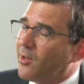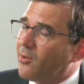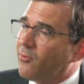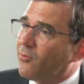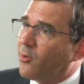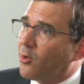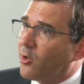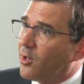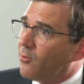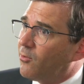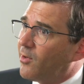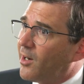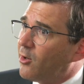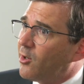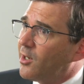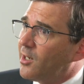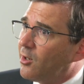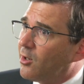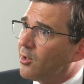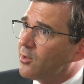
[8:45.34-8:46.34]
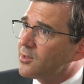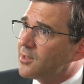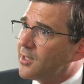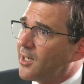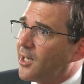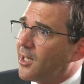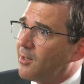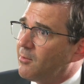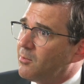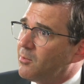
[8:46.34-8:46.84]
for a very long
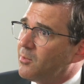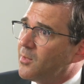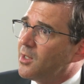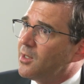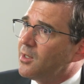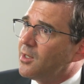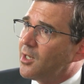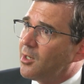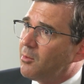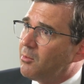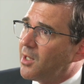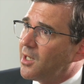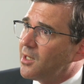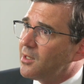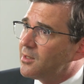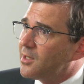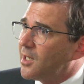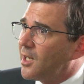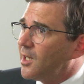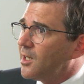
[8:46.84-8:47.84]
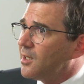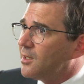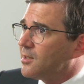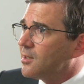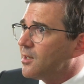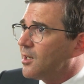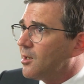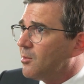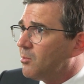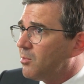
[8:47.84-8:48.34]
time maintained
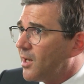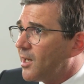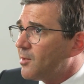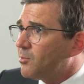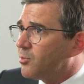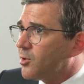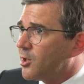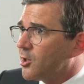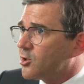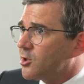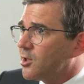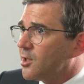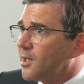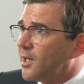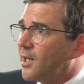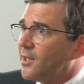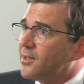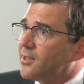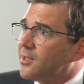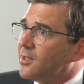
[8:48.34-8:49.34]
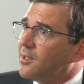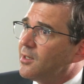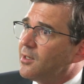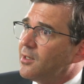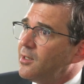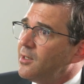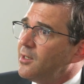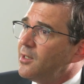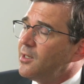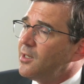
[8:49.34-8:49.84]
blood pressure
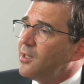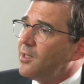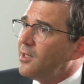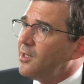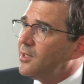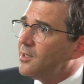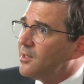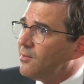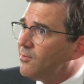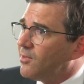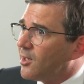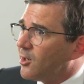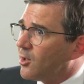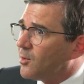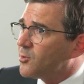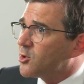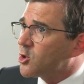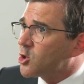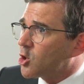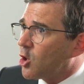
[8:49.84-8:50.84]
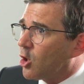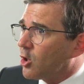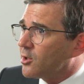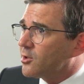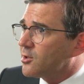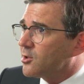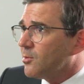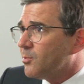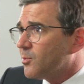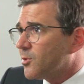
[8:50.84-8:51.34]
until he develops shock
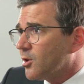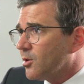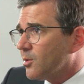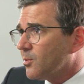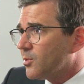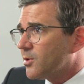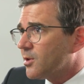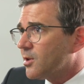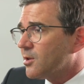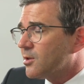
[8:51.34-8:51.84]
symptoms.